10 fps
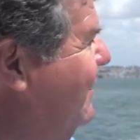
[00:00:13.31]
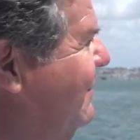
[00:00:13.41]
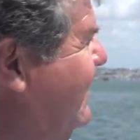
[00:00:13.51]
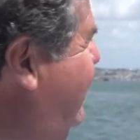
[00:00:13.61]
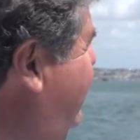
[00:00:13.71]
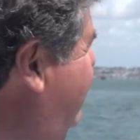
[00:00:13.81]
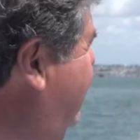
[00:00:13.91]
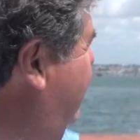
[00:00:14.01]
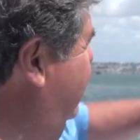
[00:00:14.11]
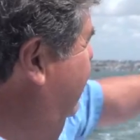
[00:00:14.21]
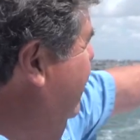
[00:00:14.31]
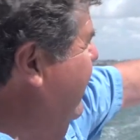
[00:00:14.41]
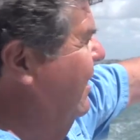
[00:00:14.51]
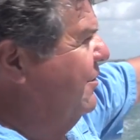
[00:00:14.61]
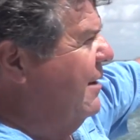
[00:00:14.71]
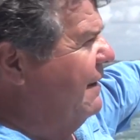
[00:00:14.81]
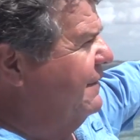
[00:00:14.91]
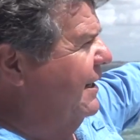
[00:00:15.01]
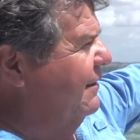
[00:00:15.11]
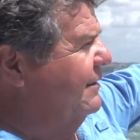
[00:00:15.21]
over there,
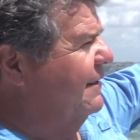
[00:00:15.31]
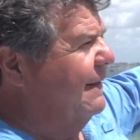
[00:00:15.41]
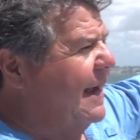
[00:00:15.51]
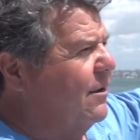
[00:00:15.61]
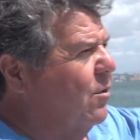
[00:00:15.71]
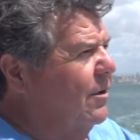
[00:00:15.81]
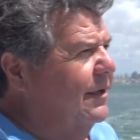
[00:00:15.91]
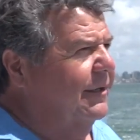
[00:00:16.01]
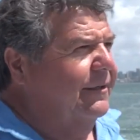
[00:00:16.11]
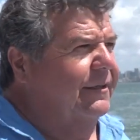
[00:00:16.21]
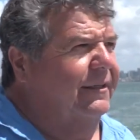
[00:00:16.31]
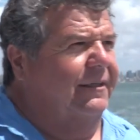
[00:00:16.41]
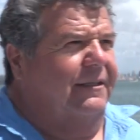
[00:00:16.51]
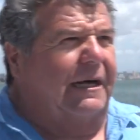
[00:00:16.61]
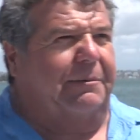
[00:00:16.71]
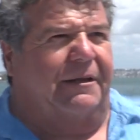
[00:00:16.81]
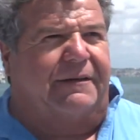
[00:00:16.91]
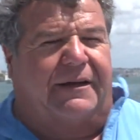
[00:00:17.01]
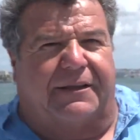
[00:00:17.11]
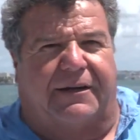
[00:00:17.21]
aircraft carrier in that corner, a couple
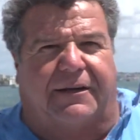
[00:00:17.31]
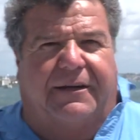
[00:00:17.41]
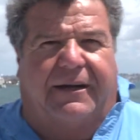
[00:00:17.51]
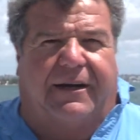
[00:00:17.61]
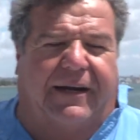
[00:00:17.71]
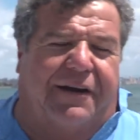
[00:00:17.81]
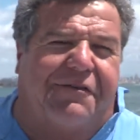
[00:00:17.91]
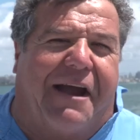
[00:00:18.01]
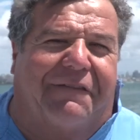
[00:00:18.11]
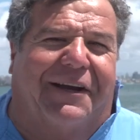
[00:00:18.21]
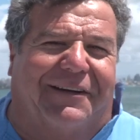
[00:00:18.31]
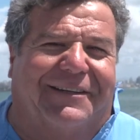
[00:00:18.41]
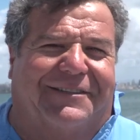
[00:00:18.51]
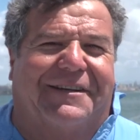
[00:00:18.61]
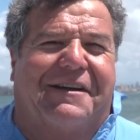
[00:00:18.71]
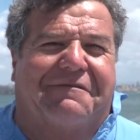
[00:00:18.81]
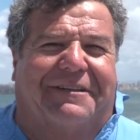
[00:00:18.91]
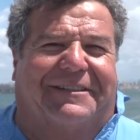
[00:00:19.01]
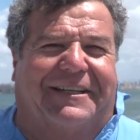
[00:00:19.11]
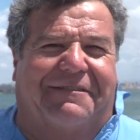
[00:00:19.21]
of other aircraft carriers
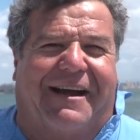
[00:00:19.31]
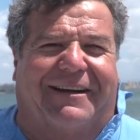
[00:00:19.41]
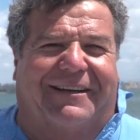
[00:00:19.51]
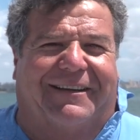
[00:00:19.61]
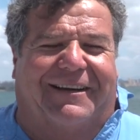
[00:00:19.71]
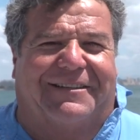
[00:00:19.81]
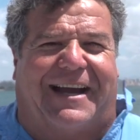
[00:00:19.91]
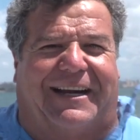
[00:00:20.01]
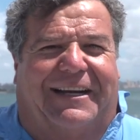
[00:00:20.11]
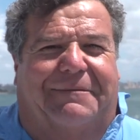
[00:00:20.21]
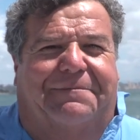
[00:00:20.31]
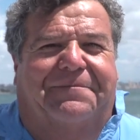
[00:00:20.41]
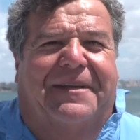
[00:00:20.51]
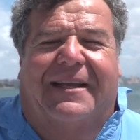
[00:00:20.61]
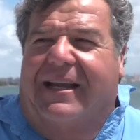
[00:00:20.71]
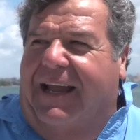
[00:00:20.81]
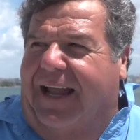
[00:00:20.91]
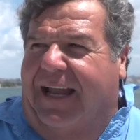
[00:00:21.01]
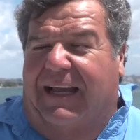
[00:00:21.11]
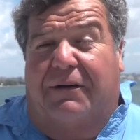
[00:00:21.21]
we've seen around here. They're tied up,
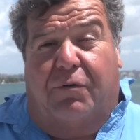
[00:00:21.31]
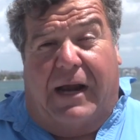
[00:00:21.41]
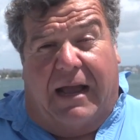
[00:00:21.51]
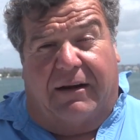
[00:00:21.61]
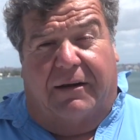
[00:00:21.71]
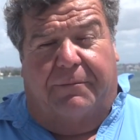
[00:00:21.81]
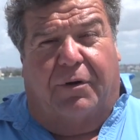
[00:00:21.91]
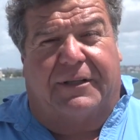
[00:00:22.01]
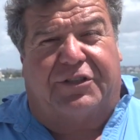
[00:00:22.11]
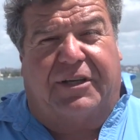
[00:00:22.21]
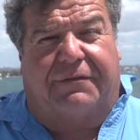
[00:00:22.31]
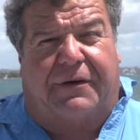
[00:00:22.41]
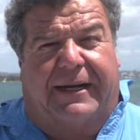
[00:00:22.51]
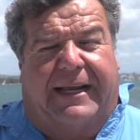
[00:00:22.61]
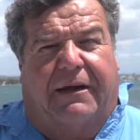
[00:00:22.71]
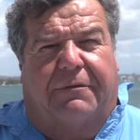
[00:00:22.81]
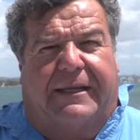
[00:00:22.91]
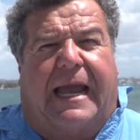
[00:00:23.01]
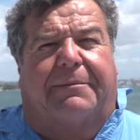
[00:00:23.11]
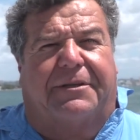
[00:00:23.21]
and we're out on board the Chief right now
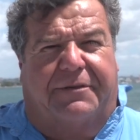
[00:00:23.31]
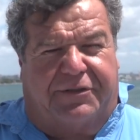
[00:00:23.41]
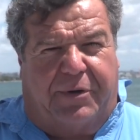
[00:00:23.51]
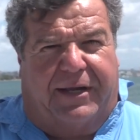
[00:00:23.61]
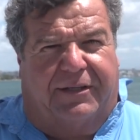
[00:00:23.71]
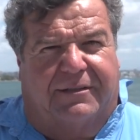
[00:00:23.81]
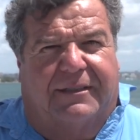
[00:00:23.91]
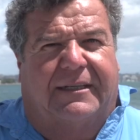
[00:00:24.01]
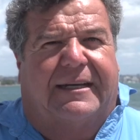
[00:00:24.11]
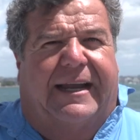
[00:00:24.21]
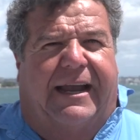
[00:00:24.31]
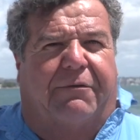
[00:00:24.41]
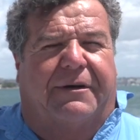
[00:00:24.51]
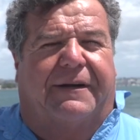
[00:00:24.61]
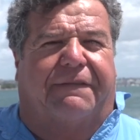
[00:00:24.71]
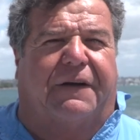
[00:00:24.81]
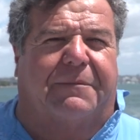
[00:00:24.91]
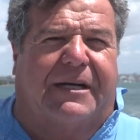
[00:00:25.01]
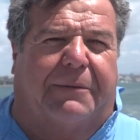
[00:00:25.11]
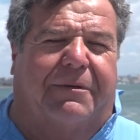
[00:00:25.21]
with Captain Chris Randall, and we're going to
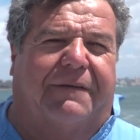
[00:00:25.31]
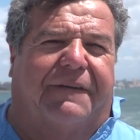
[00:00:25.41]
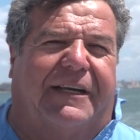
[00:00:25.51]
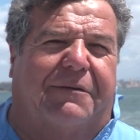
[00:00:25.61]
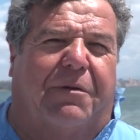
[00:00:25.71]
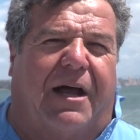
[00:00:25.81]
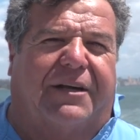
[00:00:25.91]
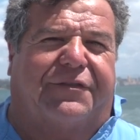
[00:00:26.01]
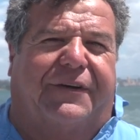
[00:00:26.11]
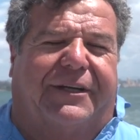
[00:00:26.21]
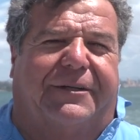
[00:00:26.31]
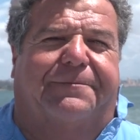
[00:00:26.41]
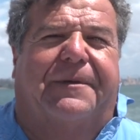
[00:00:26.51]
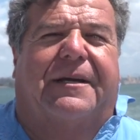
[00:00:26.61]
film a couple of video blogs for you.